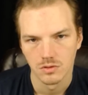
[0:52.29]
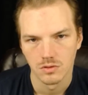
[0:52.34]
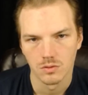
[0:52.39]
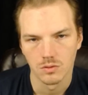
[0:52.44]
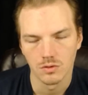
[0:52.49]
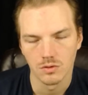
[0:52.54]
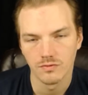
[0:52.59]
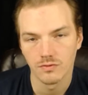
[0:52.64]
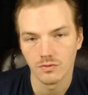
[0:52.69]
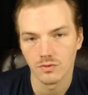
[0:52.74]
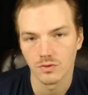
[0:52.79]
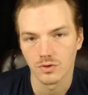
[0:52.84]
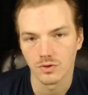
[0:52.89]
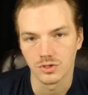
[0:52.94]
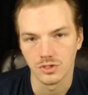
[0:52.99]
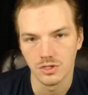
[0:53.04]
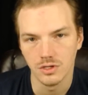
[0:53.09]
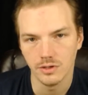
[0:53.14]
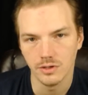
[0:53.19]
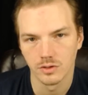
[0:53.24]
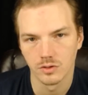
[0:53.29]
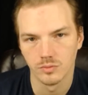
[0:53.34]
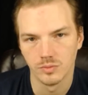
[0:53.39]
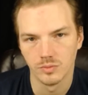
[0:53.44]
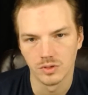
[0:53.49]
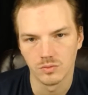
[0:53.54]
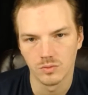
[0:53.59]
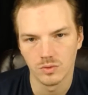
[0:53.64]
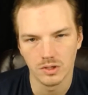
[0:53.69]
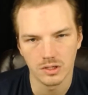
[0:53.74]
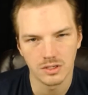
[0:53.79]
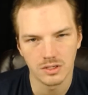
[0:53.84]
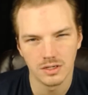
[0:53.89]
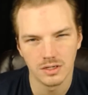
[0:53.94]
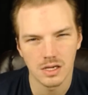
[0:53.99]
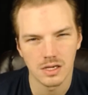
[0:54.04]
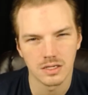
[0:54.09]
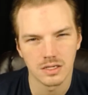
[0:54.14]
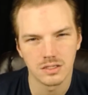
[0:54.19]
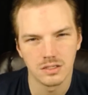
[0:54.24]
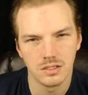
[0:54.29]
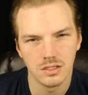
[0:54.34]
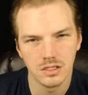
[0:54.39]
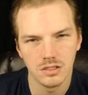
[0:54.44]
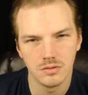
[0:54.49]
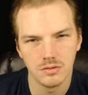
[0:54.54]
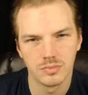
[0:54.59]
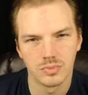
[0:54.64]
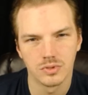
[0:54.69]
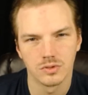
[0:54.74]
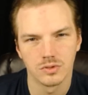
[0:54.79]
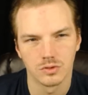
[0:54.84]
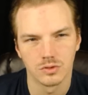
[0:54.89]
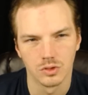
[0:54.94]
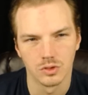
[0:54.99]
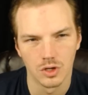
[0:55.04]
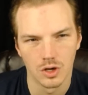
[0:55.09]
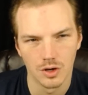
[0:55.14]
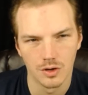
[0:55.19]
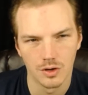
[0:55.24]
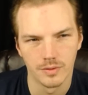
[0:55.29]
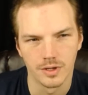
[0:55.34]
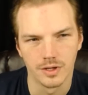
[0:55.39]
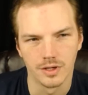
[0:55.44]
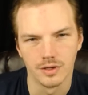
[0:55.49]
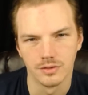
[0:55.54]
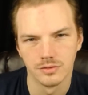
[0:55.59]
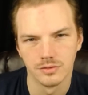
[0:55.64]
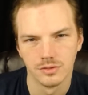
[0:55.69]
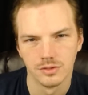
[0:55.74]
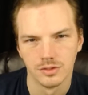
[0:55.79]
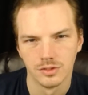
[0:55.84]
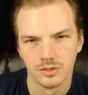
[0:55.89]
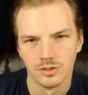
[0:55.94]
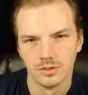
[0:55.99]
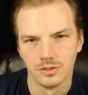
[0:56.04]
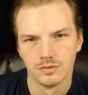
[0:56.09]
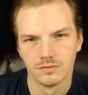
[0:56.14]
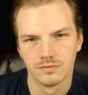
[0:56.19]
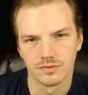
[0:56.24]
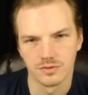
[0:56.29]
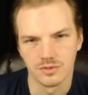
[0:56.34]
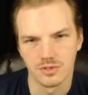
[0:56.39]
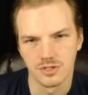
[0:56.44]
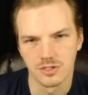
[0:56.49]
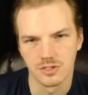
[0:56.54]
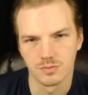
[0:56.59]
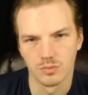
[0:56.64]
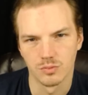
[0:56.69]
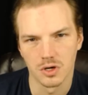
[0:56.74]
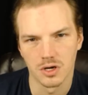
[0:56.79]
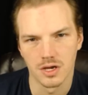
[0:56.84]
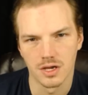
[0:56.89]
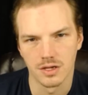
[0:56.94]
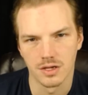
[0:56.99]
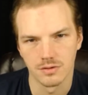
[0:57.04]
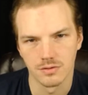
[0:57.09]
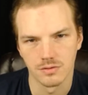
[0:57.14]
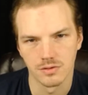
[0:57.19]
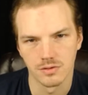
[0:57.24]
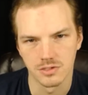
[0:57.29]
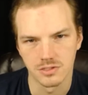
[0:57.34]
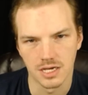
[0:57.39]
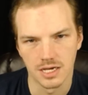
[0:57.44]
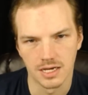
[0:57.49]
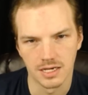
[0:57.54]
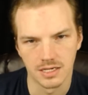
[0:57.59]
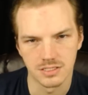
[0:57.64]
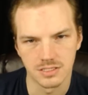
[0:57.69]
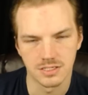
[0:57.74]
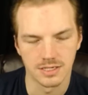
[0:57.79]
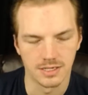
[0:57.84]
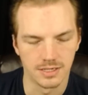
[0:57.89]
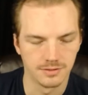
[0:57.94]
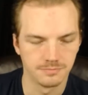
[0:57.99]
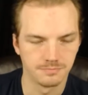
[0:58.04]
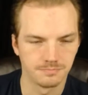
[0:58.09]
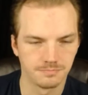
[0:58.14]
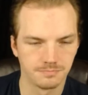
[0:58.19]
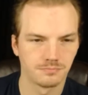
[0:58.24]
or for a year, but what can I keep going for this brand or this asset?